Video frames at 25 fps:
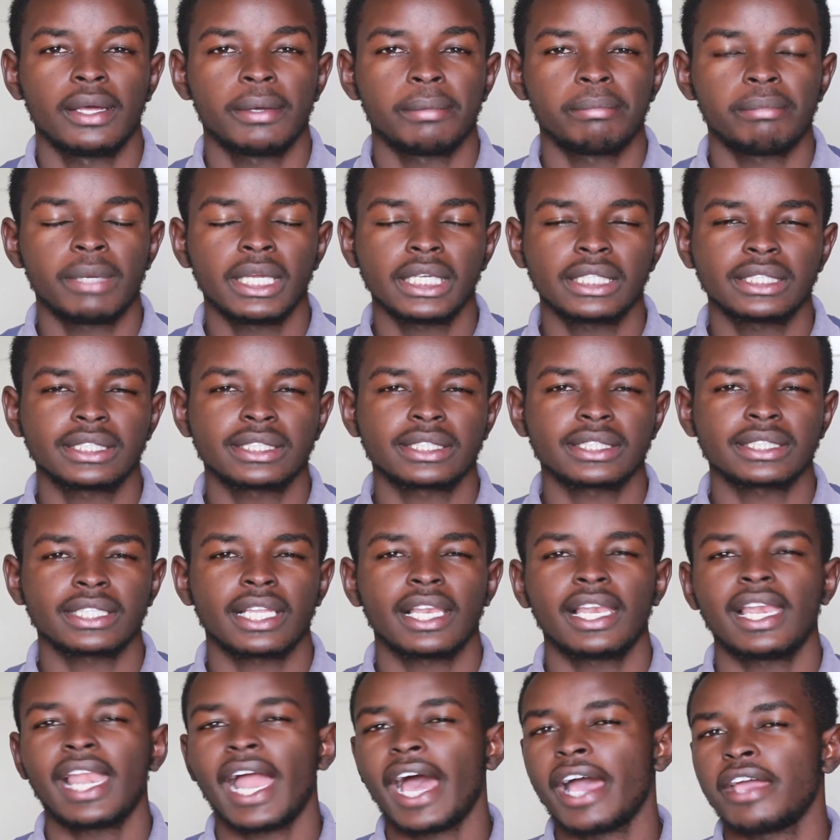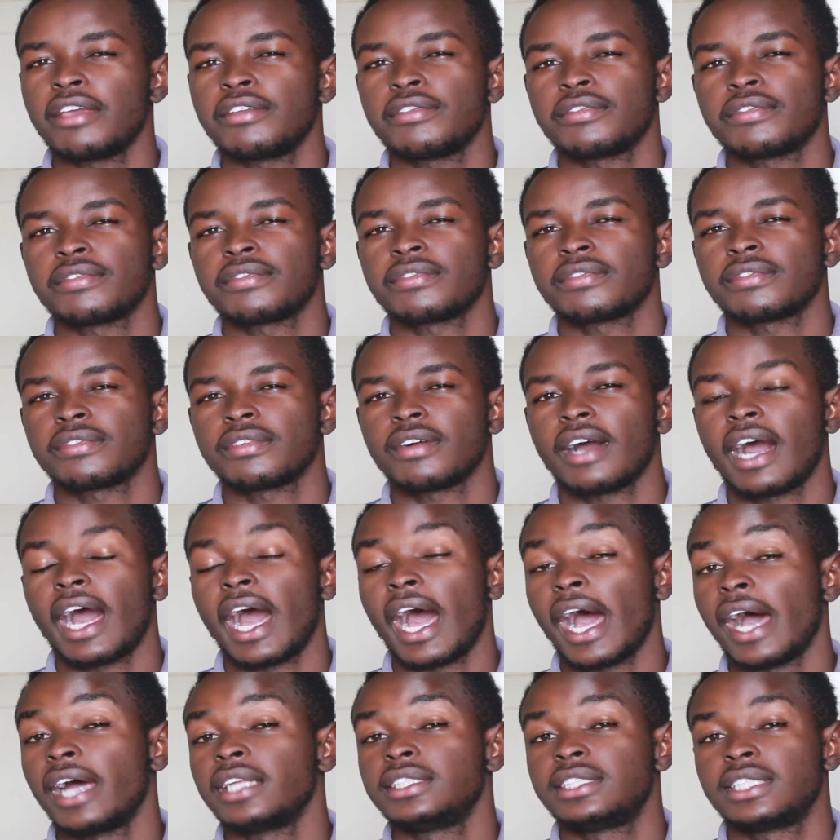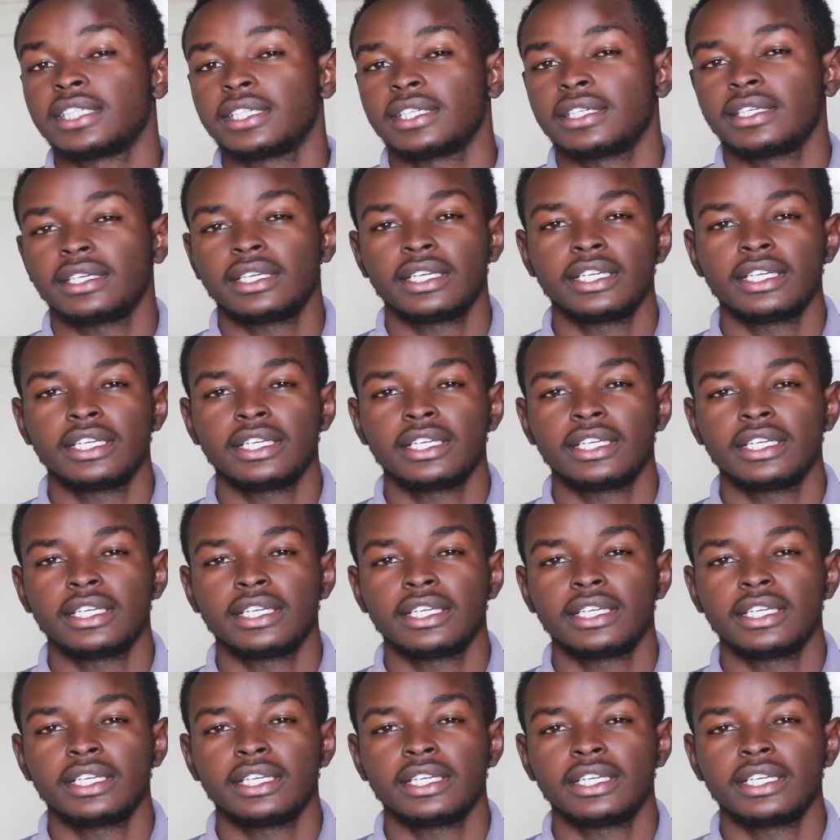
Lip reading: makes life harder.